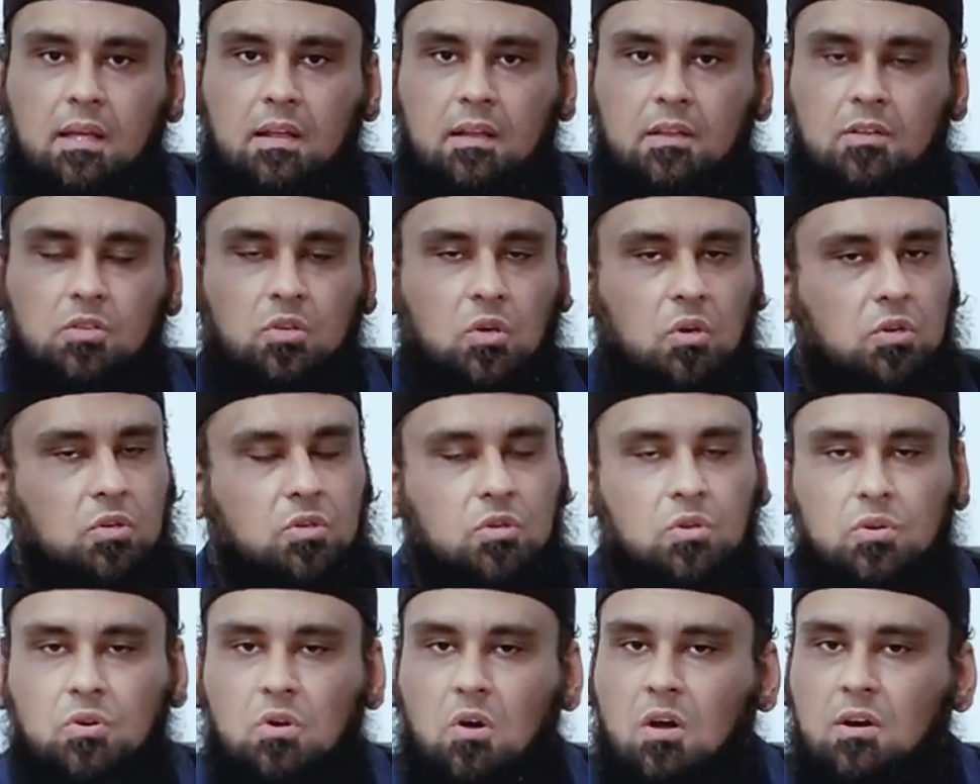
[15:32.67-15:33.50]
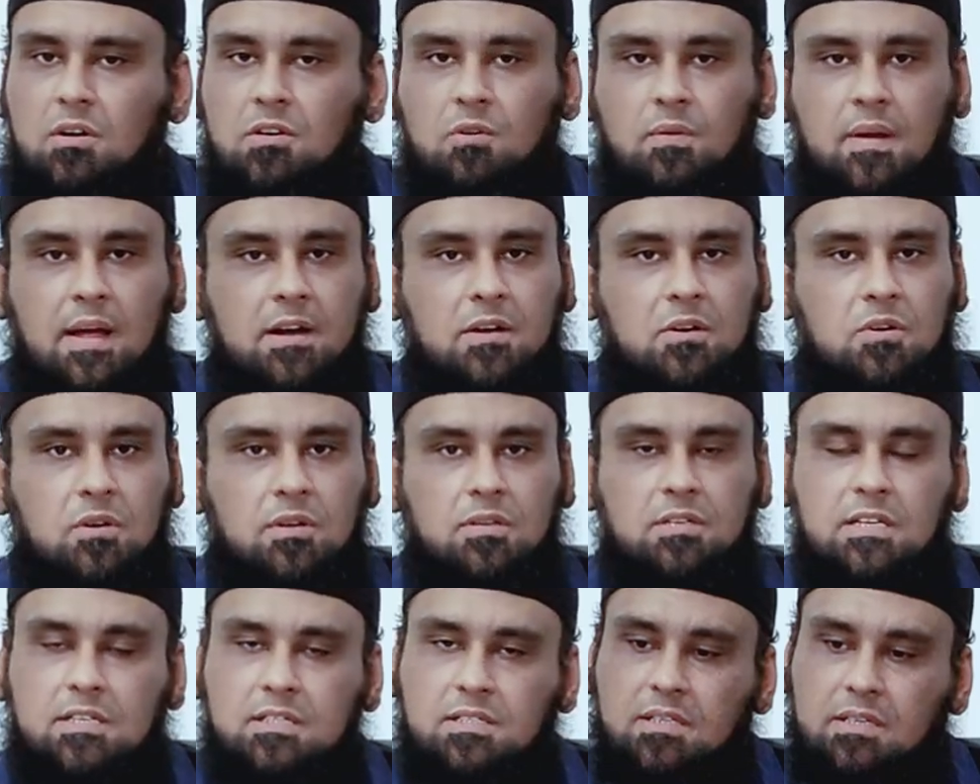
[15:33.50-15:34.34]
So do not try to
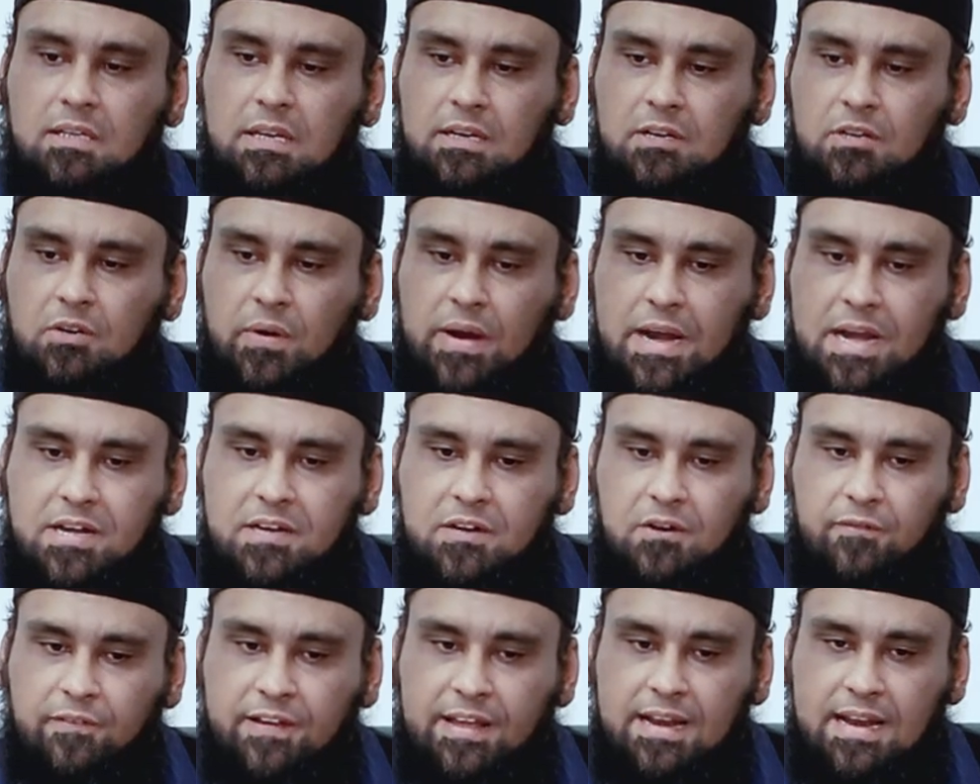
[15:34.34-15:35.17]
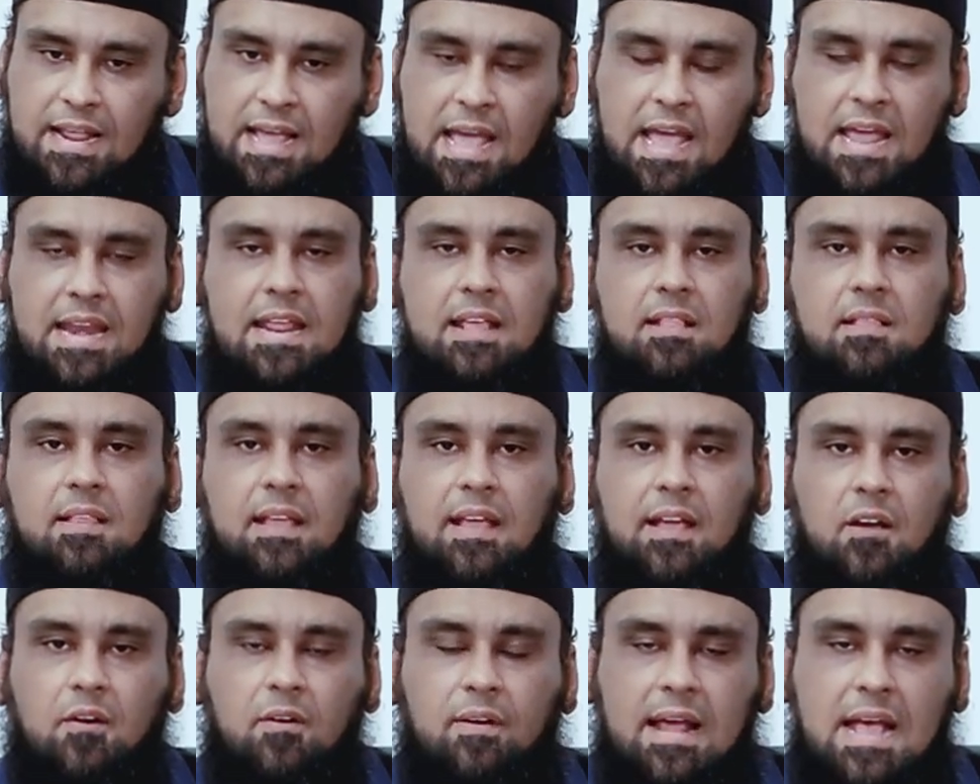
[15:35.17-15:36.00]
just inter intervene
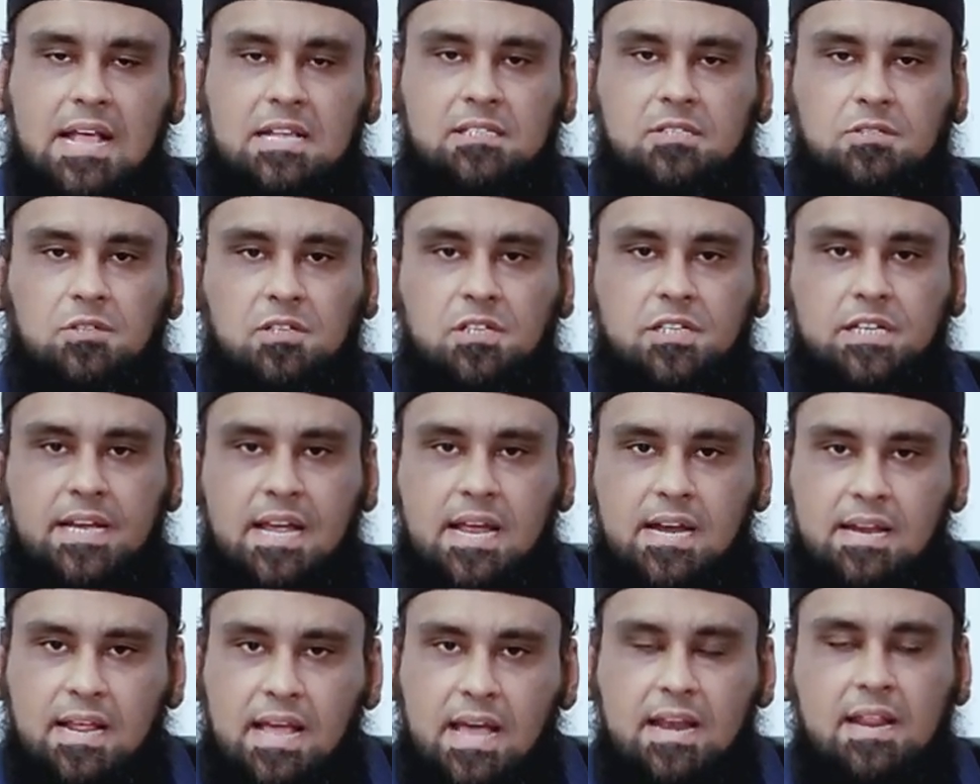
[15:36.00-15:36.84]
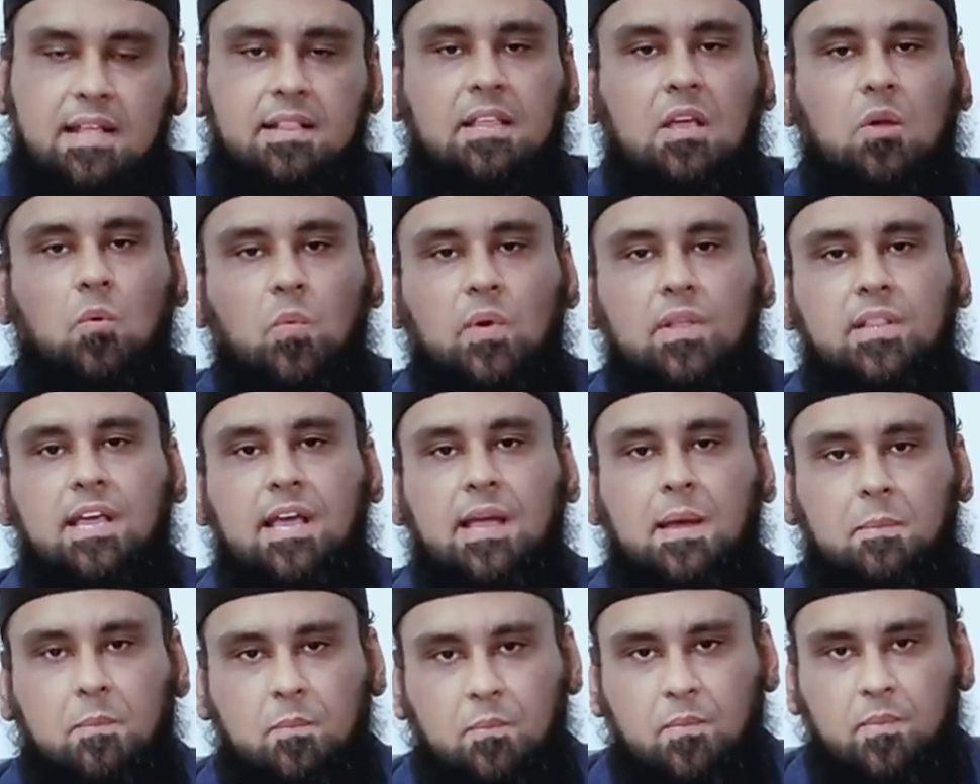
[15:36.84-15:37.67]
anything or associate anything with
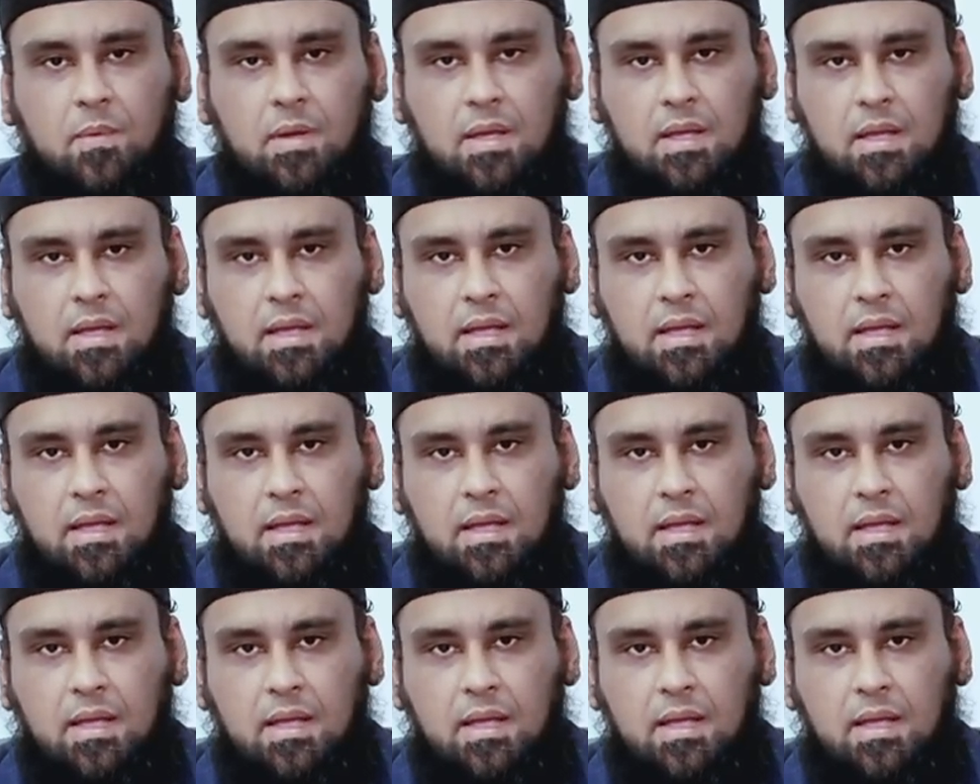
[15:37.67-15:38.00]
Him